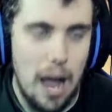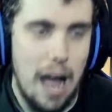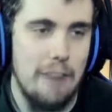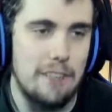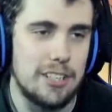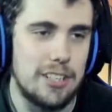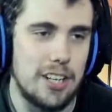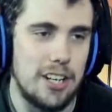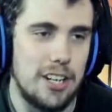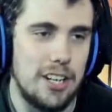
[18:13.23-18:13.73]

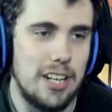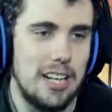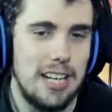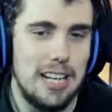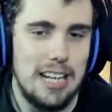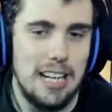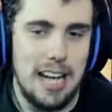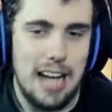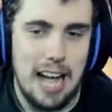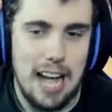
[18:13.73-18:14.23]
evident
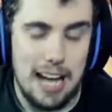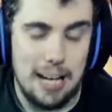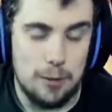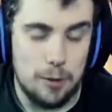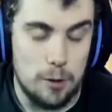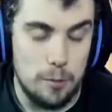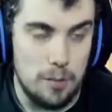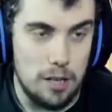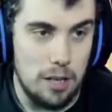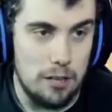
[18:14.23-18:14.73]
as we
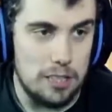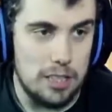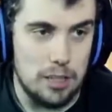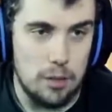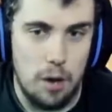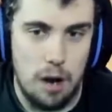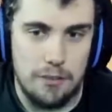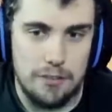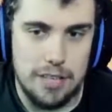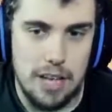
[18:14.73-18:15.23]
come closer
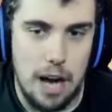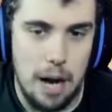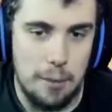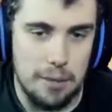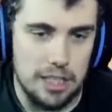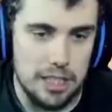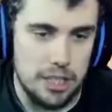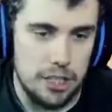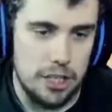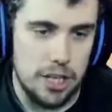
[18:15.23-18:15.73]
to half time.
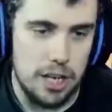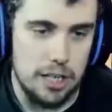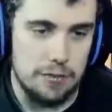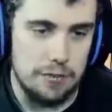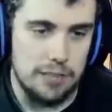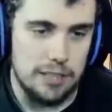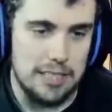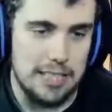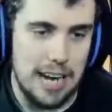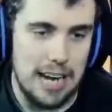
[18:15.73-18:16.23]
But there's a chance
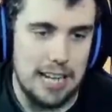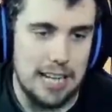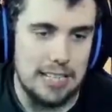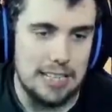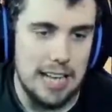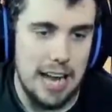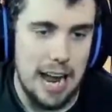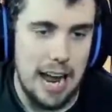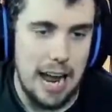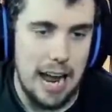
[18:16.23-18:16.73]
for a second
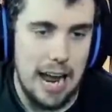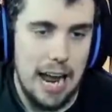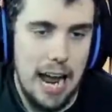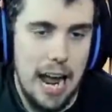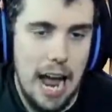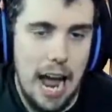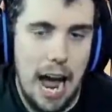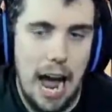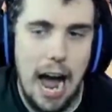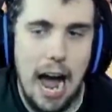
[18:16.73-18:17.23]
here,
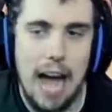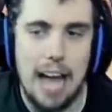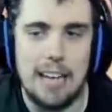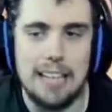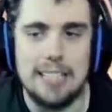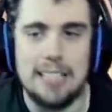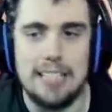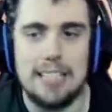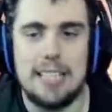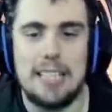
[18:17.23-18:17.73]

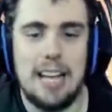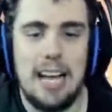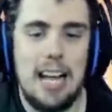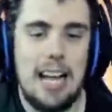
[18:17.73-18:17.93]
and